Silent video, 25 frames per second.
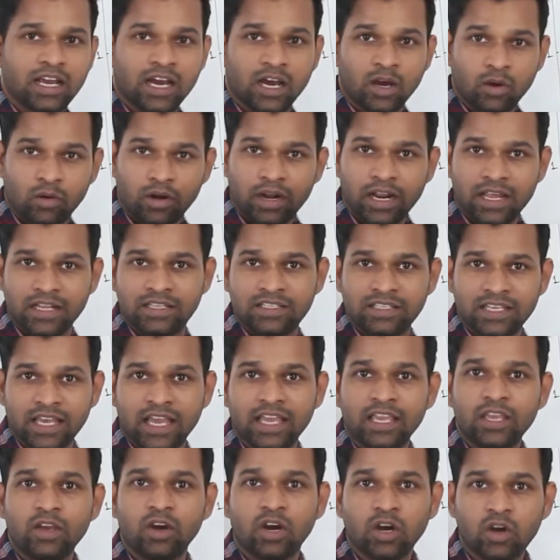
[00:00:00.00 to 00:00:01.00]
curve, let's
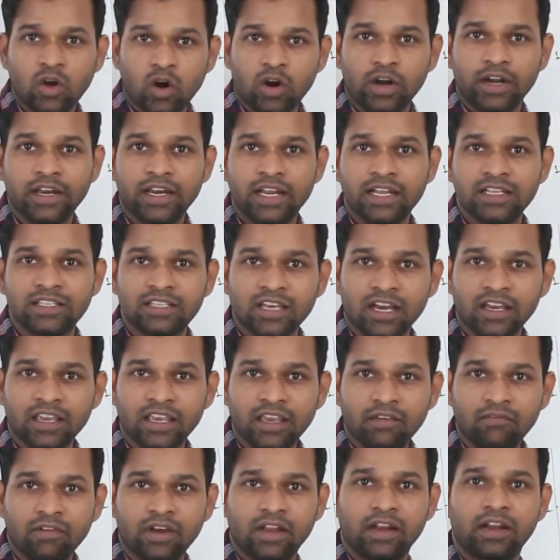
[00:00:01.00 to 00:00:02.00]
say your coordinates are
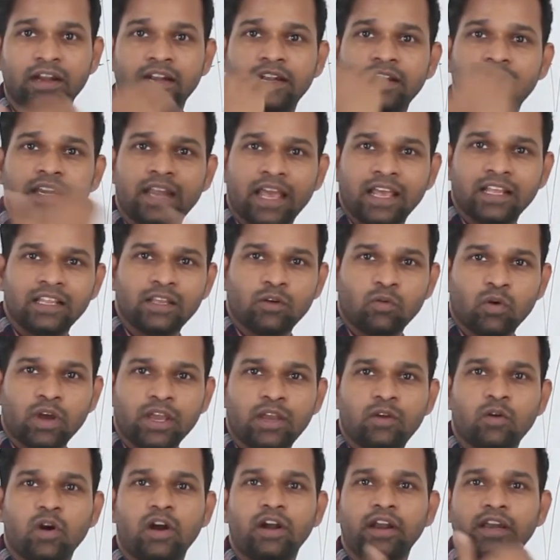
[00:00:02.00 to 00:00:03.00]
given, take the
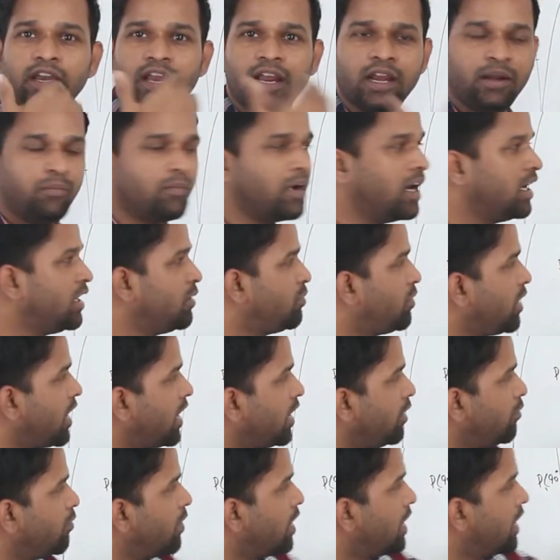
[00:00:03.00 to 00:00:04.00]
y coordinate, multiply
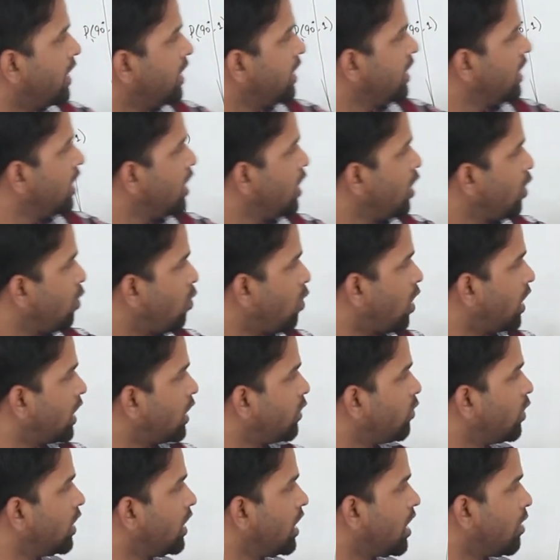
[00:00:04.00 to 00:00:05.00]
it by
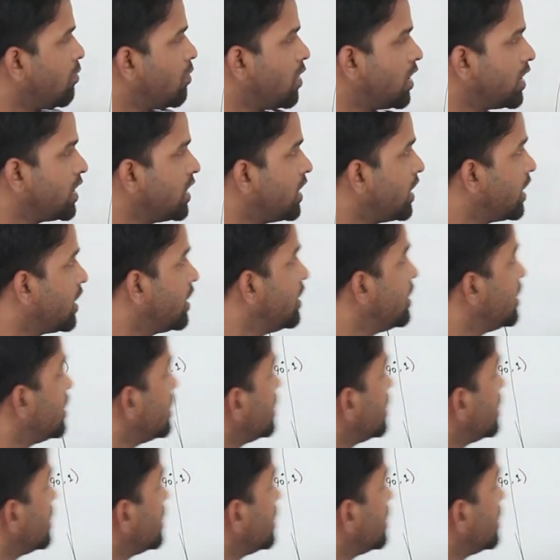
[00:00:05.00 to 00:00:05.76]
whatever number here.